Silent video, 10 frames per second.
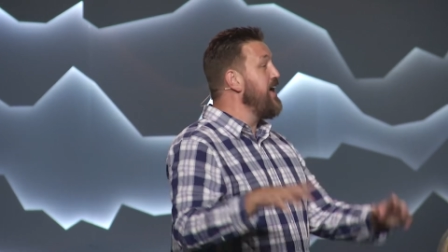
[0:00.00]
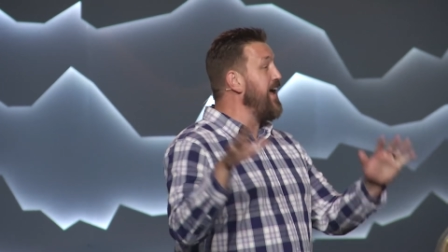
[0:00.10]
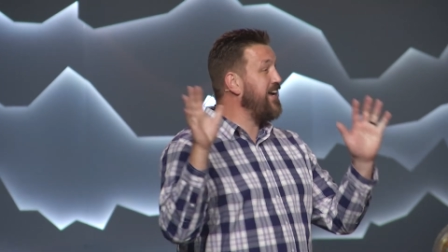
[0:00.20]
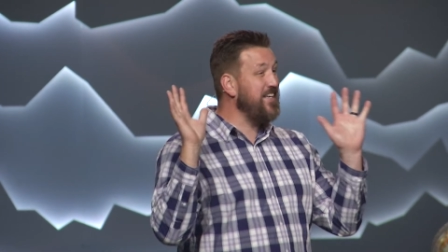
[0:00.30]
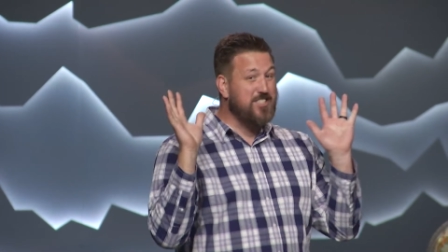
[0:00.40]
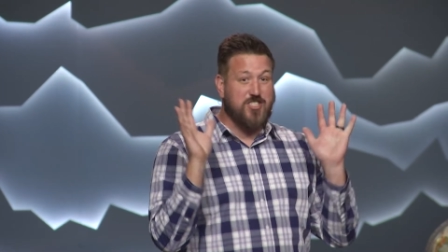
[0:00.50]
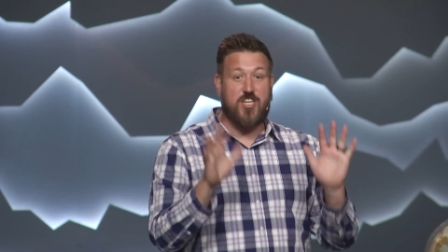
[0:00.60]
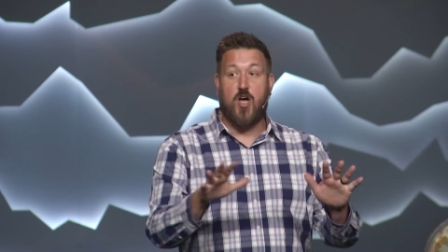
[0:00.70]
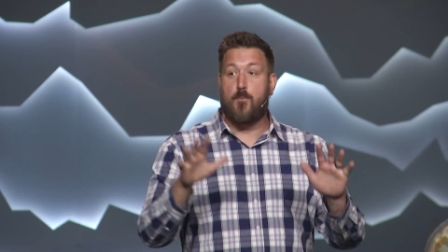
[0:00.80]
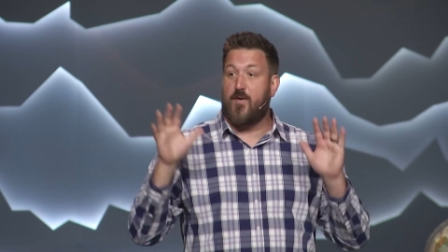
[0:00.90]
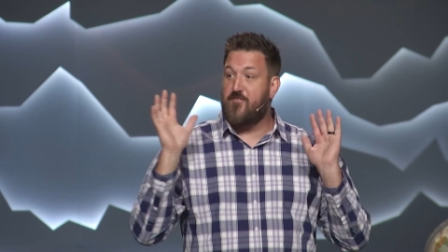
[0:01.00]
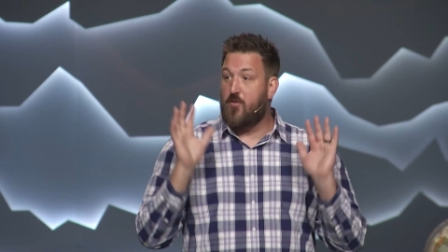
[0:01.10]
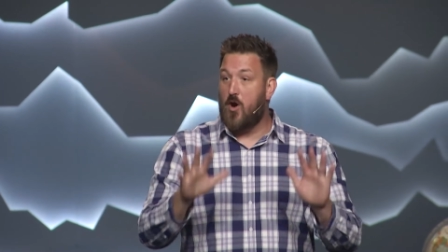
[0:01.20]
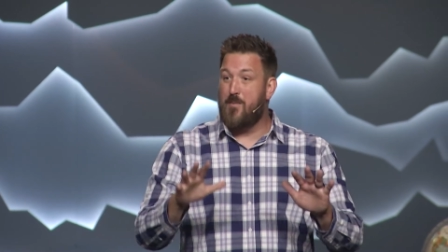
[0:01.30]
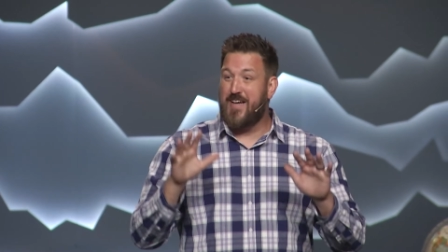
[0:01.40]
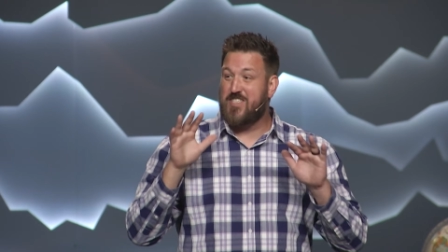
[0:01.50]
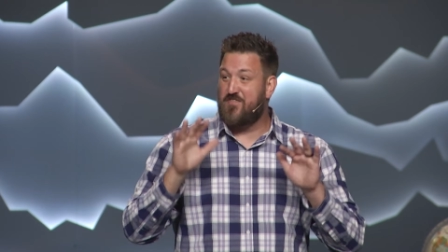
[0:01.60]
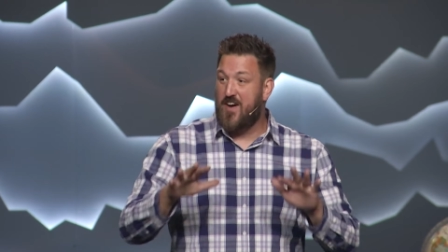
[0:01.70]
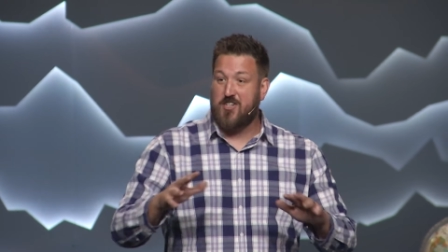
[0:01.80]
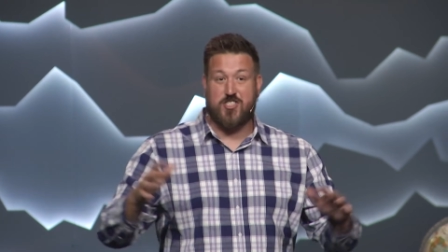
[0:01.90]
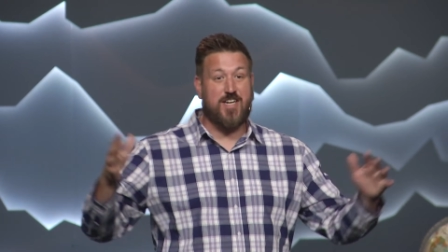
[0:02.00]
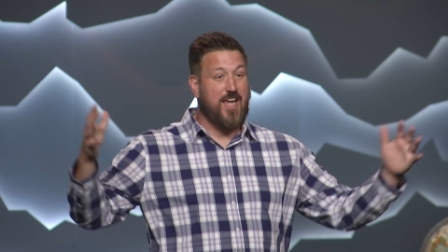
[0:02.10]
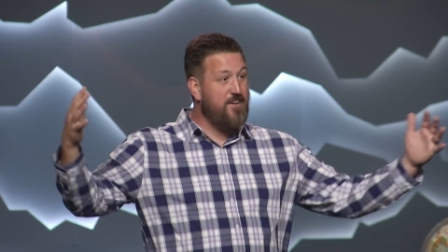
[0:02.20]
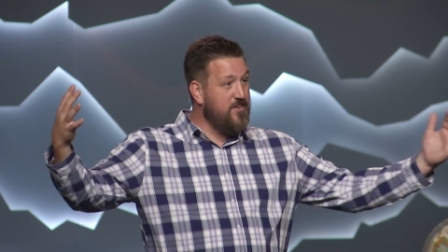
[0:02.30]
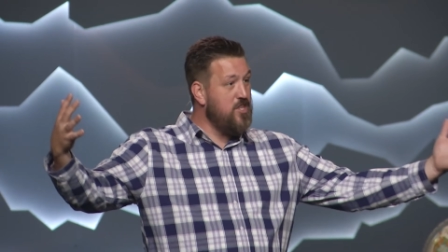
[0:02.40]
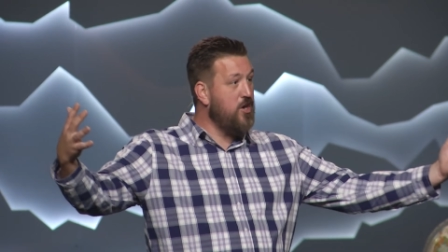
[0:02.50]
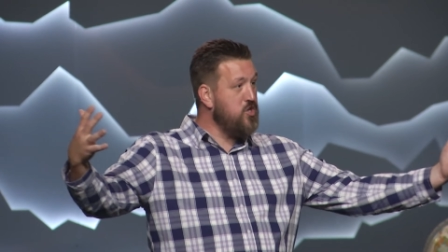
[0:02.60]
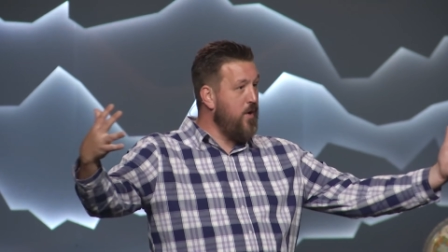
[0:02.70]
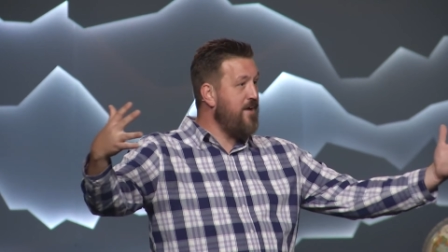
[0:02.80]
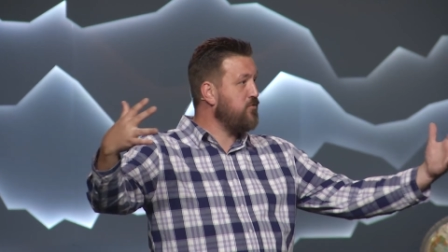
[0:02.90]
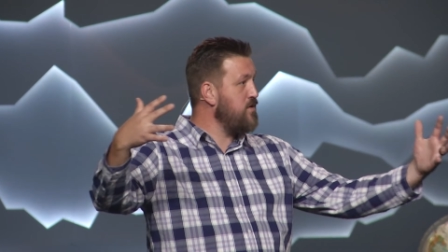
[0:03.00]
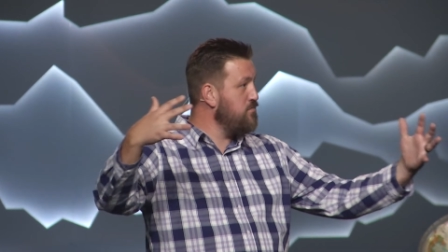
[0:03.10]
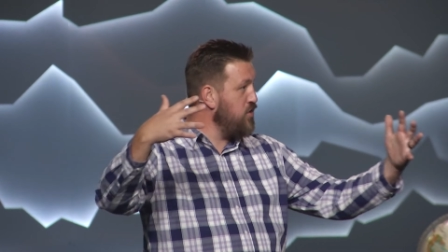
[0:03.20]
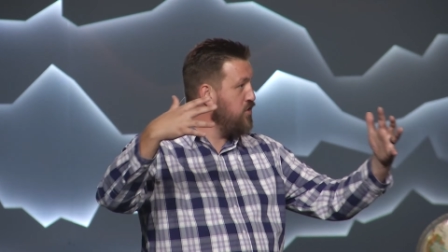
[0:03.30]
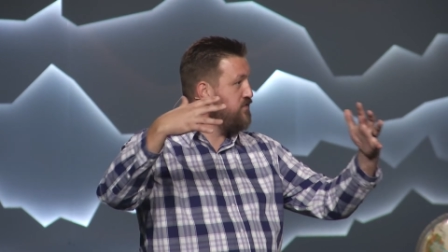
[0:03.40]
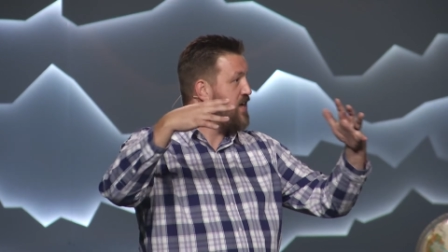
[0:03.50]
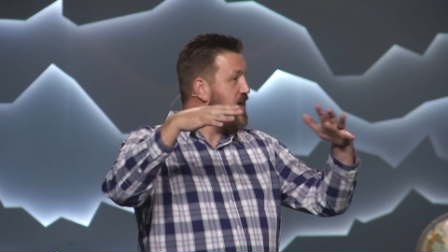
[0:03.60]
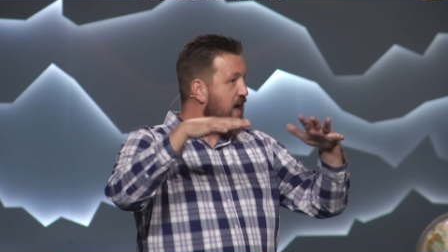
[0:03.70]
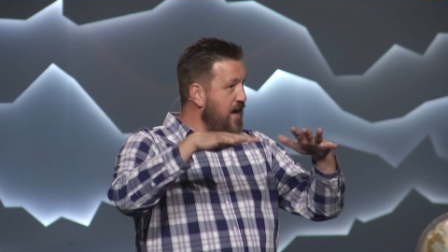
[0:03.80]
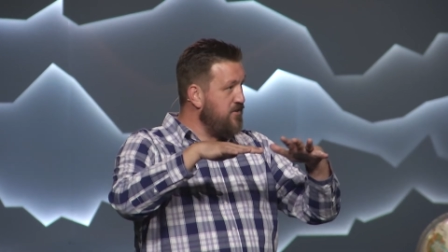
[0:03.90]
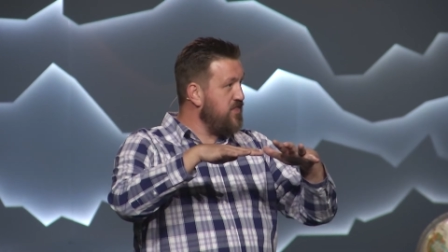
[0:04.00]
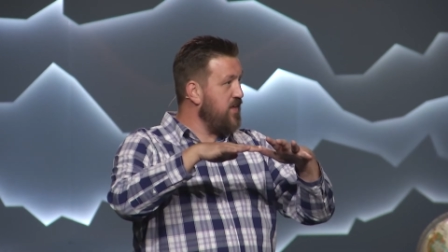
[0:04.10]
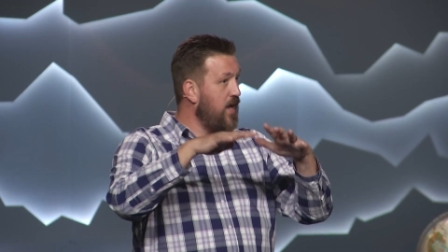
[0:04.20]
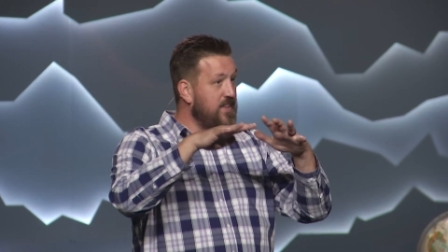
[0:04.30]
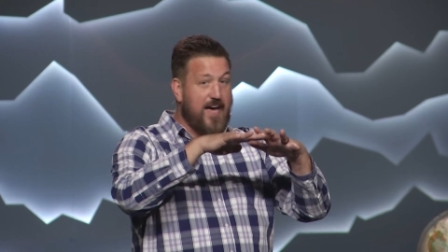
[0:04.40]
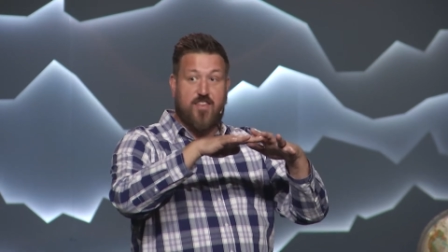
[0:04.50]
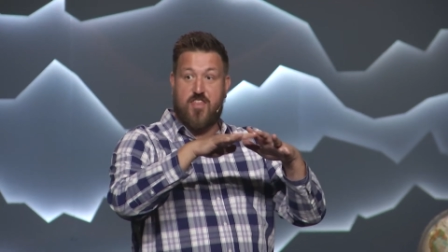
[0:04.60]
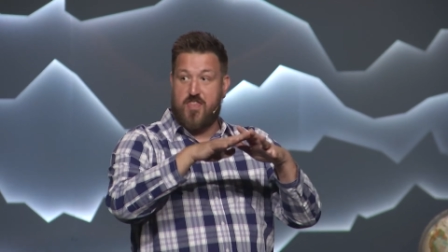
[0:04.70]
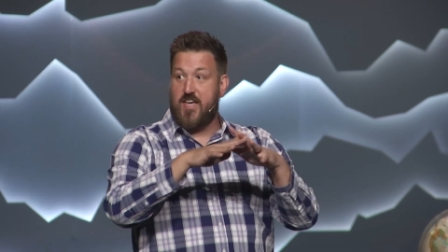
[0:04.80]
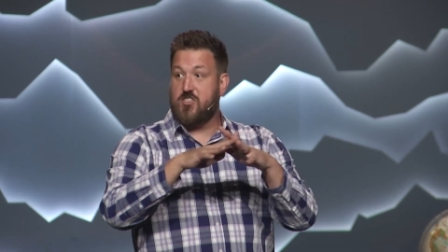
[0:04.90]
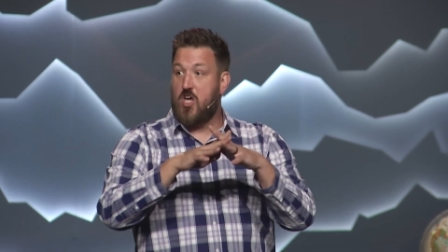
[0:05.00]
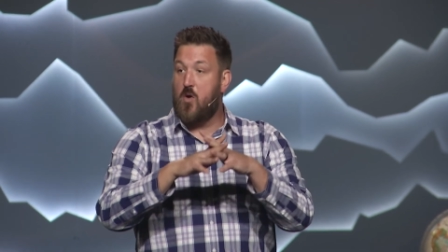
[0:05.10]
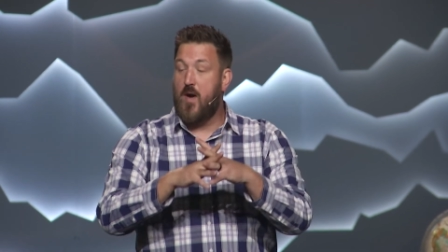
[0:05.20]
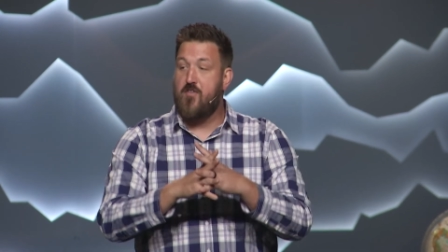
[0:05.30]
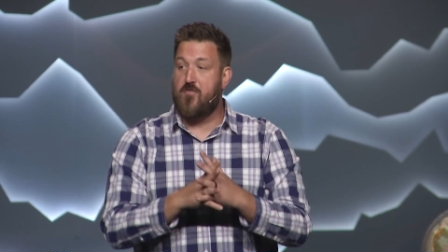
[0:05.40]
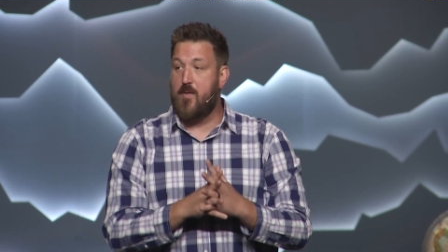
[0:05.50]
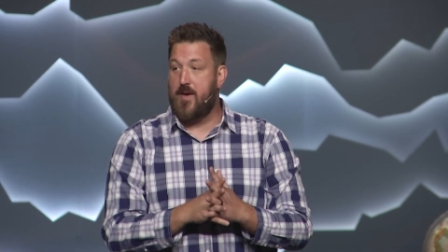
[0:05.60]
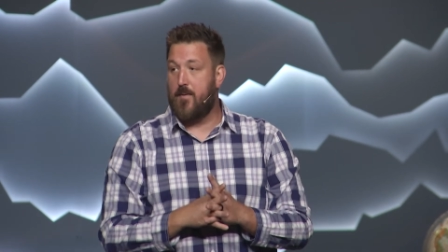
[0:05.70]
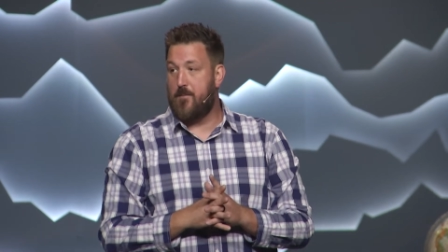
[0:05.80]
It could still perform its function even though you have removed everything, a lot of the things away from it.